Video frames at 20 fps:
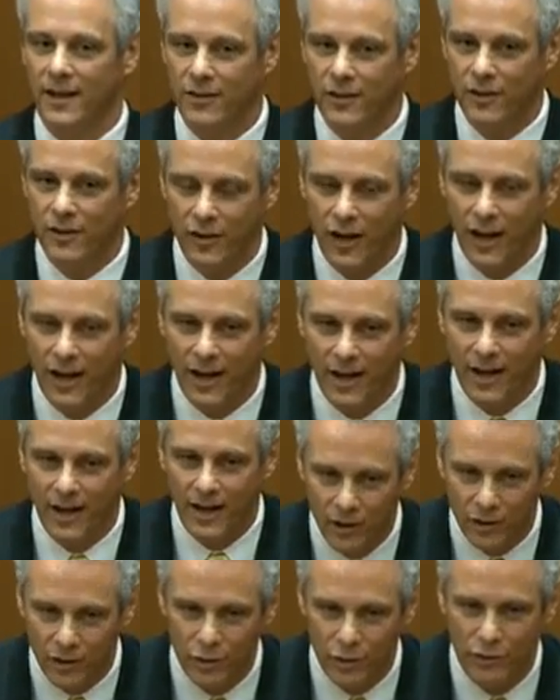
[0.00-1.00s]
Dentists, I
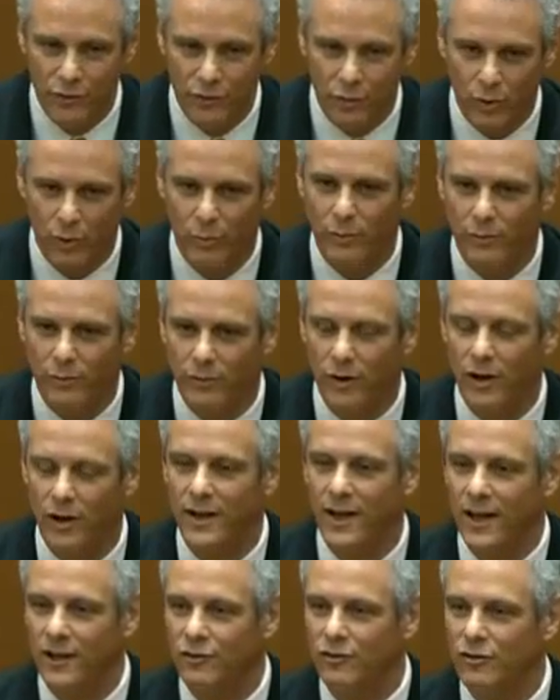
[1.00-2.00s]
hear, use
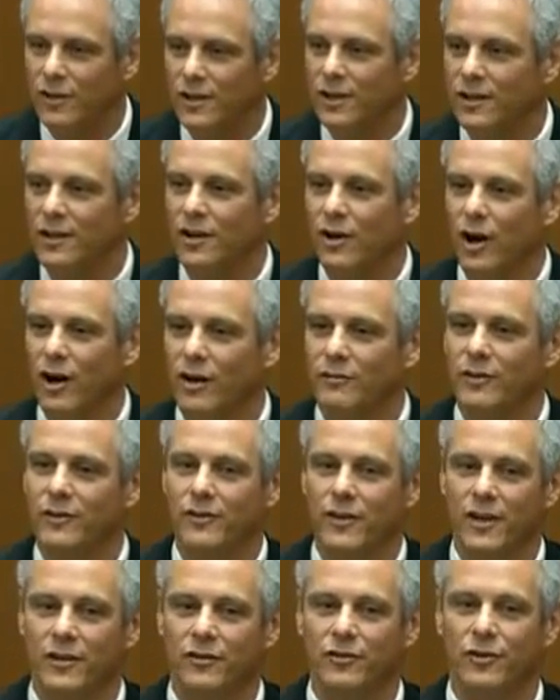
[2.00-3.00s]
propofol occasionally in their
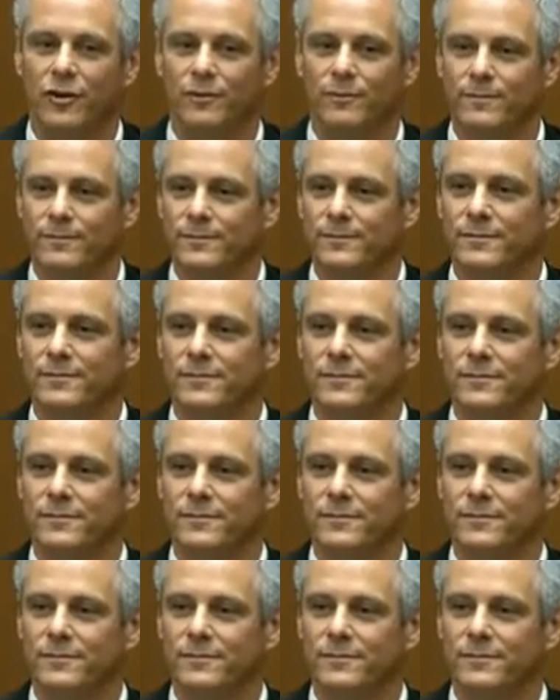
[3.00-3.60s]
office. Yes, sir.